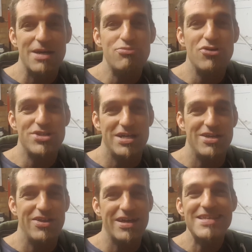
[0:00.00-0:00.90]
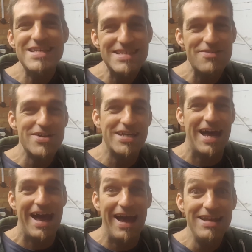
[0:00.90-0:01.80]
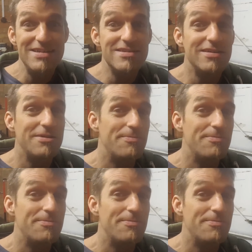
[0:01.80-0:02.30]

of project you think, is this ever going to end?